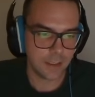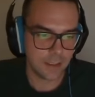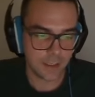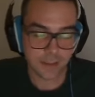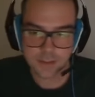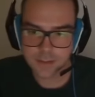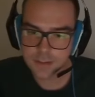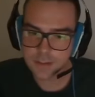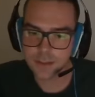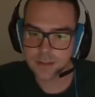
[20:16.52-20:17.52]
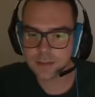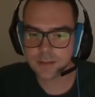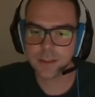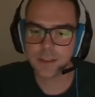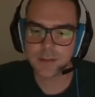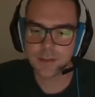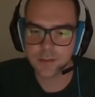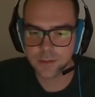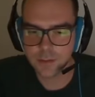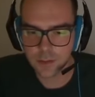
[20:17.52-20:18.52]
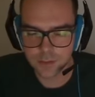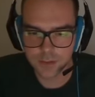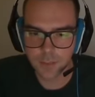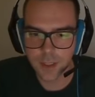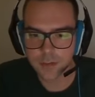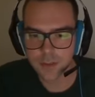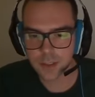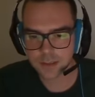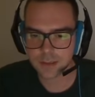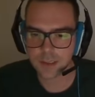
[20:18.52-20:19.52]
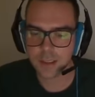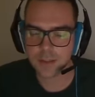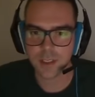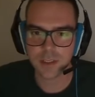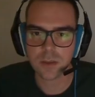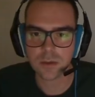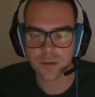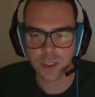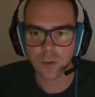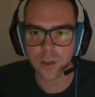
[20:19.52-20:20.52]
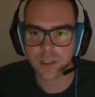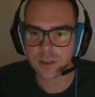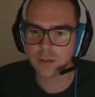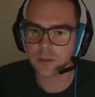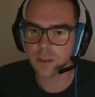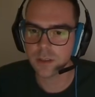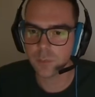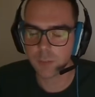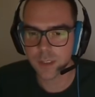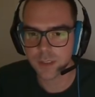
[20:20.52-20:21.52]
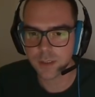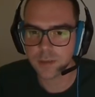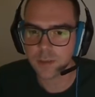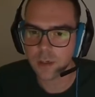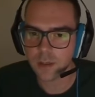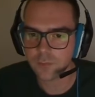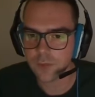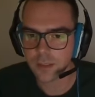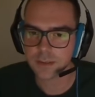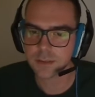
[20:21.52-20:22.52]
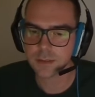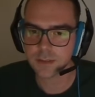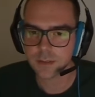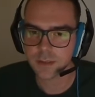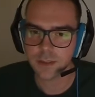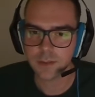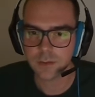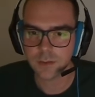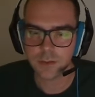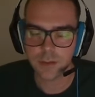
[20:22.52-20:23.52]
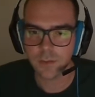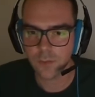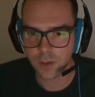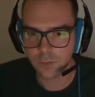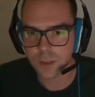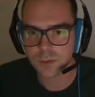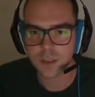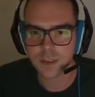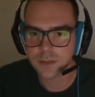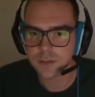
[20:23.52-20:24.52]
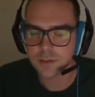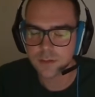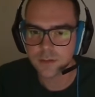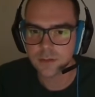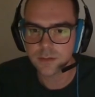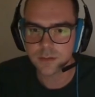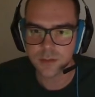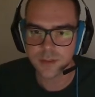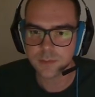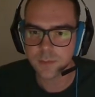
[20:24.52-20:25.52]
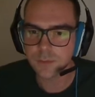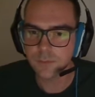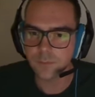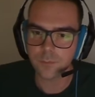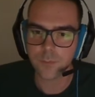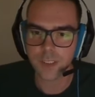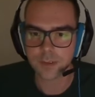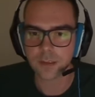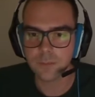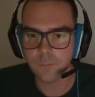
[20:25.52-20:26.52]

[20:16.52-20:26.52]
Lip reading: Yes, and also some other tasks like changelog generation and publishing the artifacts and everything which runs in GCP, basically.